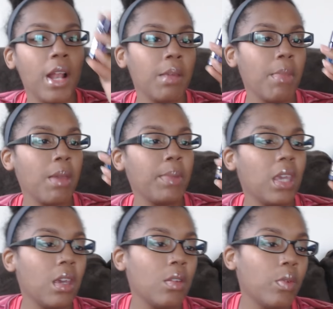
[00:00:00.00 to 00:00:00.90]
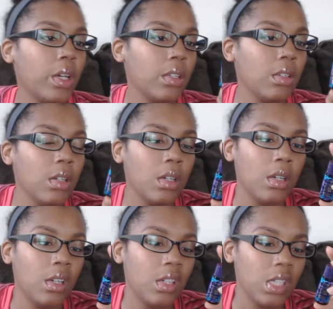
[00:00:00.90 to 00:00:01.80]
I'll probably maybe get what
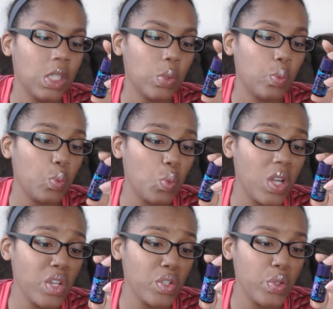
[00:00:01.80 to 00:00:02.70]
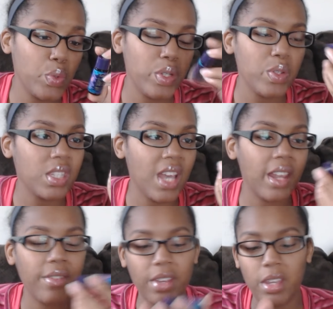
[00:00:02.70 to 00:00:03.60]
one or two uses
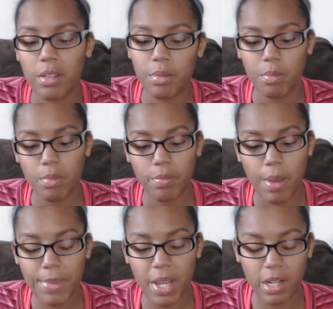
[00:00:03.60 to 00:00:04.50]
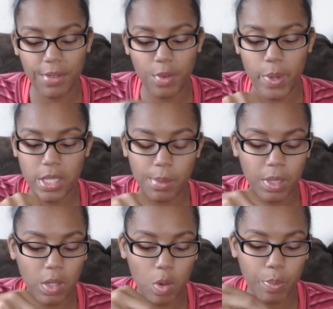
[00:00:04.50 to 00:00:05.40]
out of it. I'm not gonna give it away, so
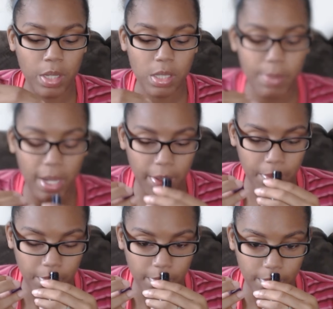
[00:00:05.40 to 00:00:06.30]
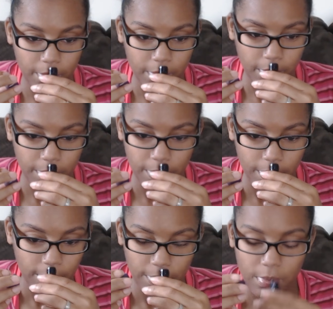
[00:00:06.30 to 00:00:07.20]
I'm gonna open it, smell
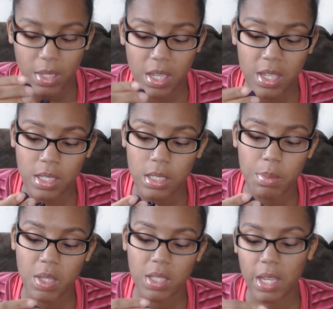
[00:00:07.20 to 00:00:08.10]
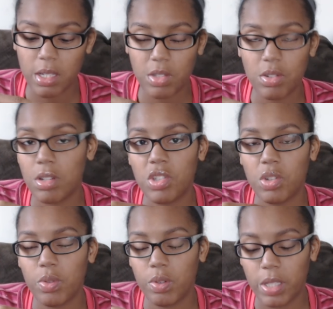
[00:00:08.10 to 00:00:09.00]
it. Eh, smells like a, a
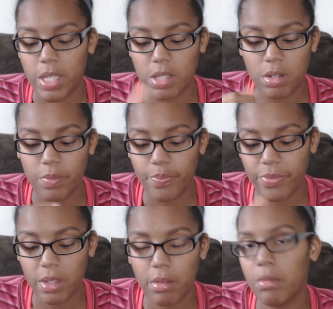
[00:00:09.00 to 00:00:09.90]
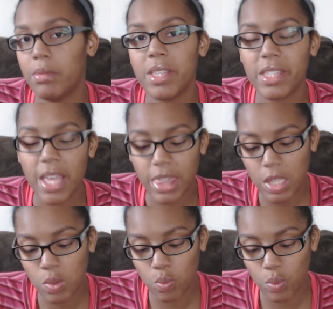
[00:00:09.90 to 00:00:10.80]
general cleanser.
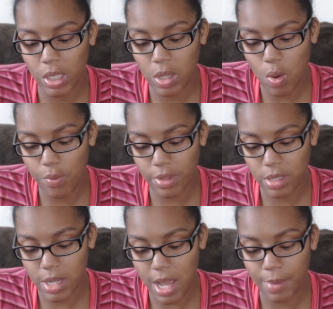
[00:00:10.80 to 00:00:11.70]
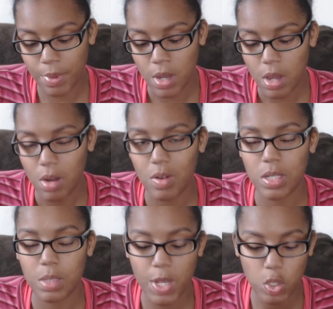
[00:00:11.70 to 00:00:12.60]
Nothing really over the top
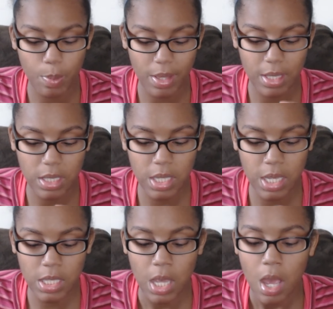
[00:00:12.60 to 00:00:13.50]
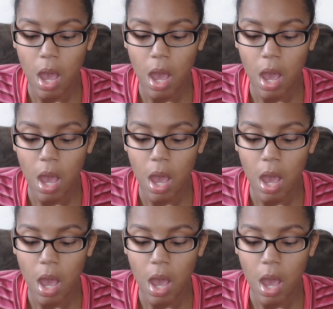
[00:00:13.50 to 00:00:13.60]
or special about the Ooh, scent.